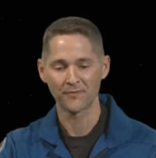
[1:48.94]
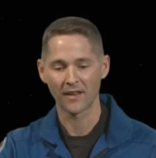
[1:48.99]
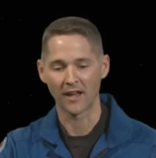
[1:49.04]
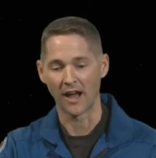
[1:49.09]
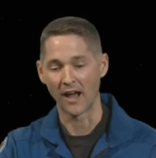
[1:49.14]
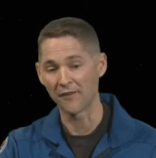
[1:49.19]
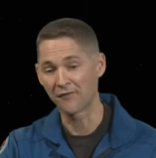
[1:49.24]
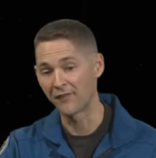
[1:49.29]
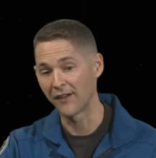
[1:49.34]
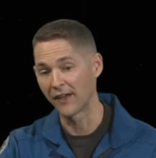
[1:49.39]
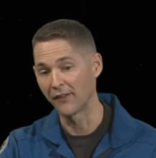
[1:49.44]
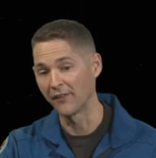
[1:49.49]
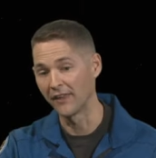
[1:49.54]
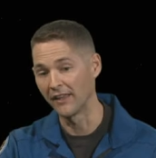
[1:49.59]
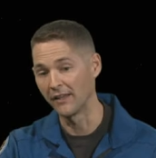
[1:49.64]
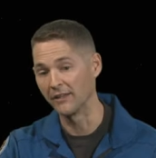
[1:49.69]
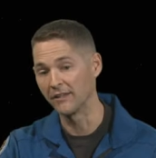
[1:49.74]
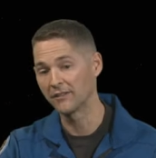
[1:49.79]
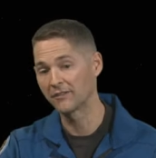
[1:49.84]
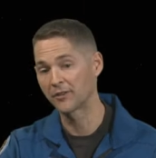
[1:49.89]
I found
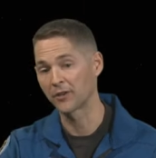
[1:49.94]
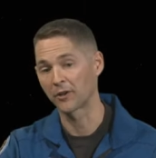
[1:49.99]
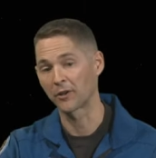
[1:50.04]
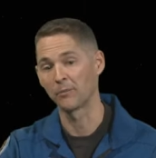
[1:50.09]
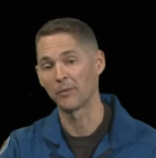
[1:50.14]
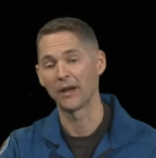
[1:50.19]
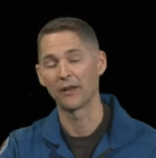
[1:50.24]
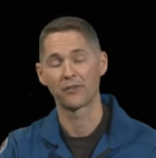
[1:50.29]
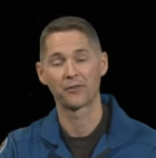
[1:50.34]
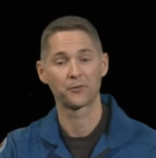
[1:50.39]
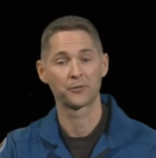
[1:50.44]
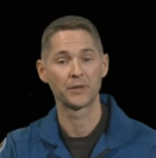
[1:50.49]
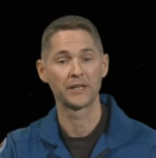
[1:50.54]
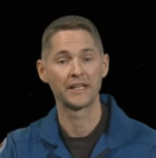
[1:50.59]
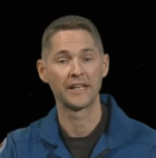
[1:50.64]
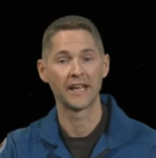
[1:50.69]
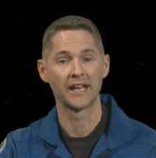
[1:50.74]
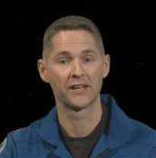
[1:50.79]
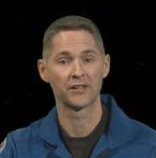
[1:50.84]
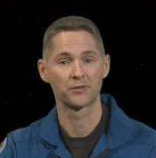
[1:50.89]
that it took about three
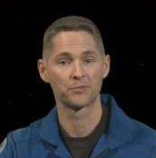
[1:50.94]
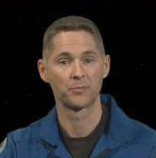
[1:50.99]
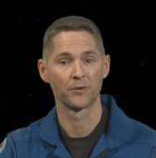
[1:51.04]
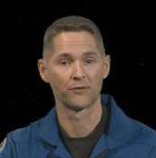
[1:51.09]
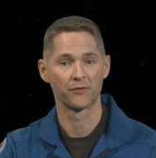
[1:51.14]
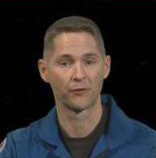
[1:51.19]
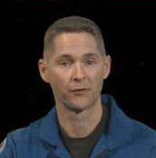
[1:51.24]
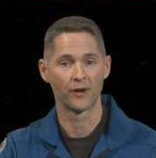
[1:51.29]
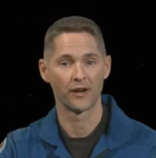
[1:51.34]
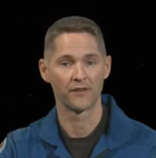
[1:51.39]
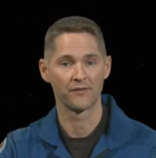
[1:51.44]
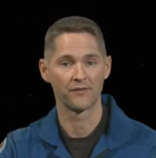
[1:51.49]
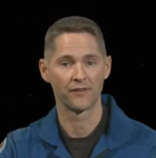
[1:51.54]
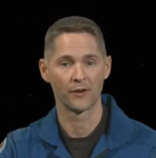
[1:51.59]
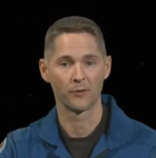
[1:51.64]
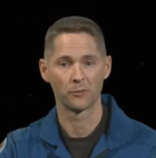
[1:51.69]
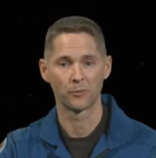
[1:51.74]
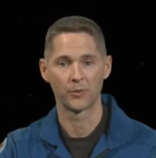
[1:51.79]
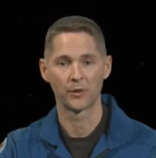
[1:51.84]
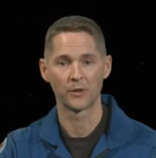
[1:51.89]
days before I
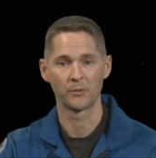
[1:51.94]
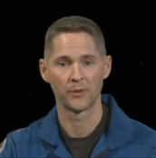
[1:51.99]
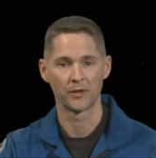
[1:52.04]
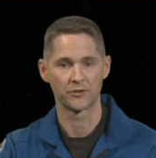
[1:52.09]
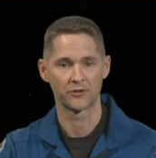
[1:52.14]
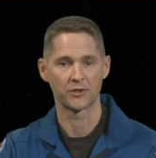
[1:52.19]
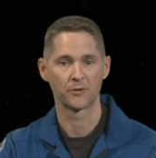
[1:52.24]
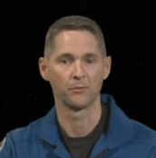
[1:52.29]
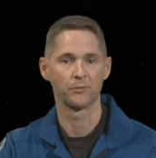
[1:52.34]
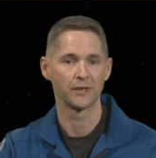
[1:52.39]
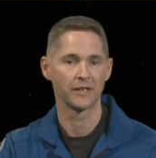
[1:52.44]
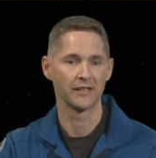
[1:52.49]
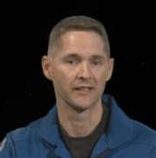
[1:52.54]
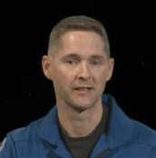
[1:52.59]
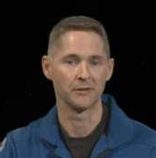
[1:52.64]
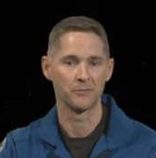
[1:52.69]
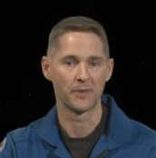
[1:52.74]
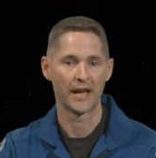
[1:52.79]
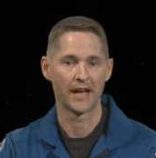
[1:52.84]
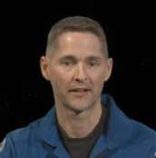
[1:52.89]
felt pretty much
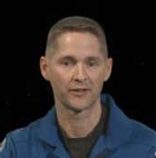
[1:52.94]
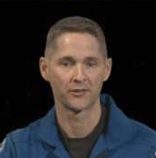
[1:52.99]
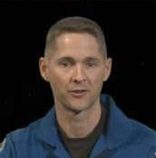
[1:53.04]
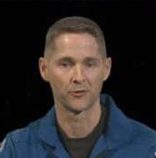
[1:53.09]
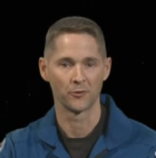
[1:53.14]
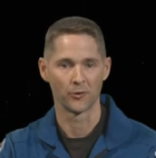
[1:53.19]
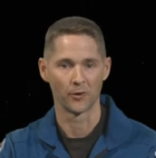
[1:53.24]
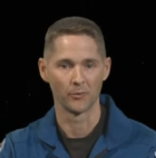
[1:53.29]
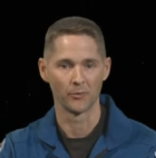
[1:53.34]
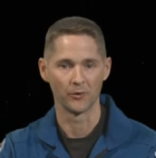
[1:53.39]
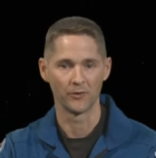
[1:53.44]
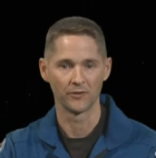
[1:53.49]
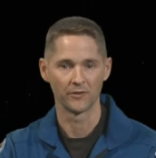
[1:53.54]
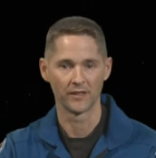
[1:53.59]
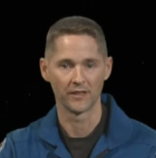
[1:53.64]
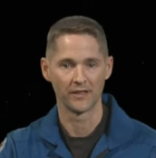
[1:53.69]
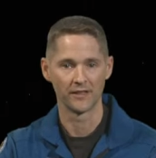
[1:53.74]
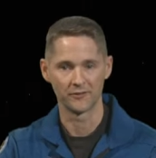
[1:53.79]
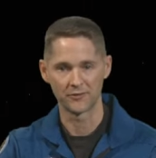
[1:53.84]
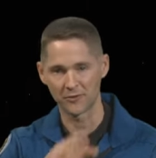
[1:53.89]
completely back to normal.
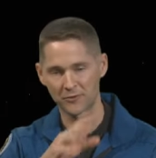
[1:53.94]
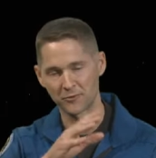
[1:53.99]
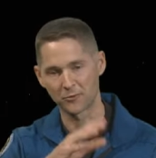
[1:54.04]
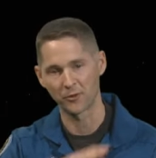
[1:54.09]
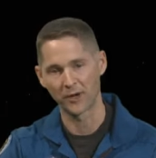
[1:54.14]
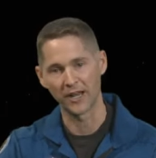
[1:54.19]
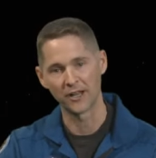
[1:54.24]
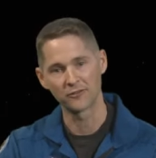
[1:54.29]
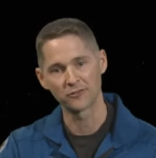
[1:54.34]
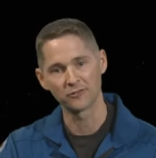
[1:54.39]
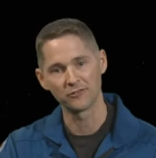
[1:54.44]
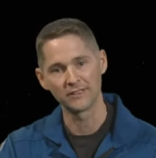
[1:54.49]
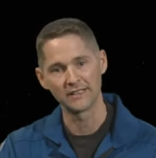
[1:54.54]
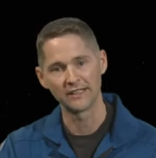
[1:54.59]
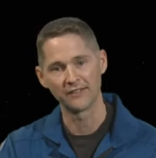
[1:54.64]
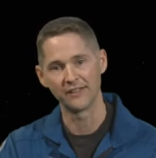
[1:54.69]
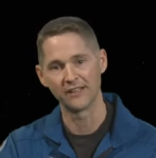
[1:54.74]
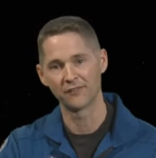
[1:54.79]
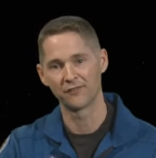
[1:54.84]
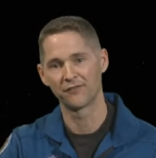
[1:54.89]
And it just
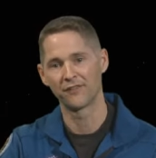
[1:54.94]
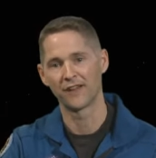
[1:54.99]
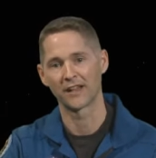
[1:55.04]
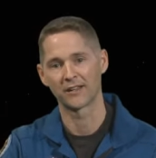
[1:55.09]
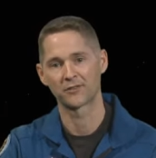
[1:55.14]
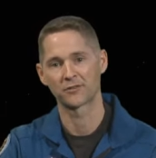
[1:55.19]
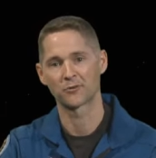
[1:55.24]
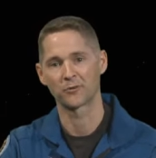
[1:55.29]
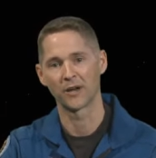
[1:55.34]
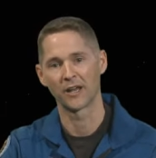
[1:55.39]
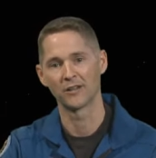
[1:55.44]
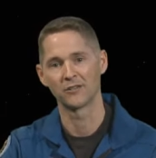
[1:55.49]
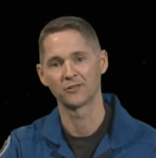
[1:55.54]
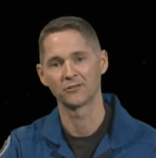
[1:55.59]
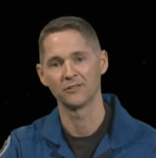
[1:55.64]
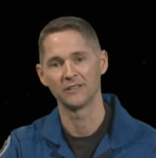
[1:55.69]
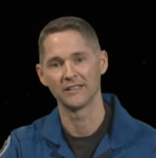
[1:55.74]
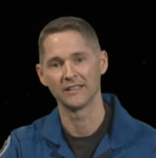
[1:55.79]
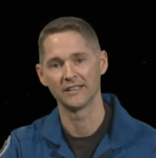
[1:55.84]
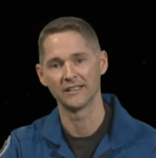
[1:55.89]
gradually, the effects
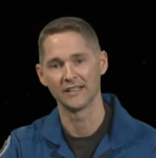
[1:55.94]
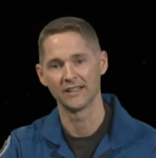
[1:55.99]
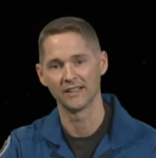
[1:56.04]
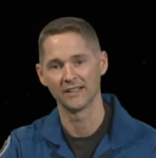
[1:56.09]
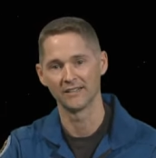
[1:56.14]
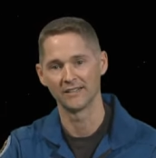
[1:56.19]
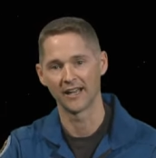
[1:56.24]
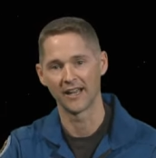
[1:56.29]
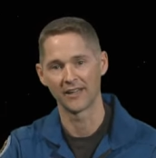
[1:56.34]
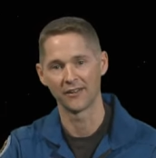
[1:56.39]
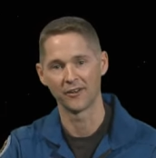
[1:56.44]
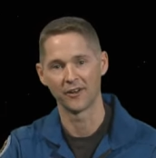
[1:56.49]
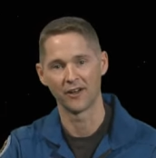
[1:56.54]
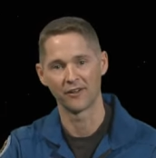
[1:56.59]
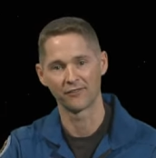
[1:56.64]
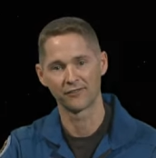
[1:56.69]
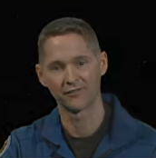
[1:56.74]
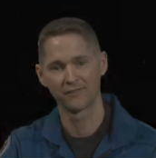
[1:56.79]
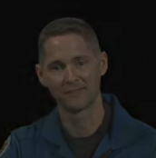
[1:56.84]
gradually uh, died off.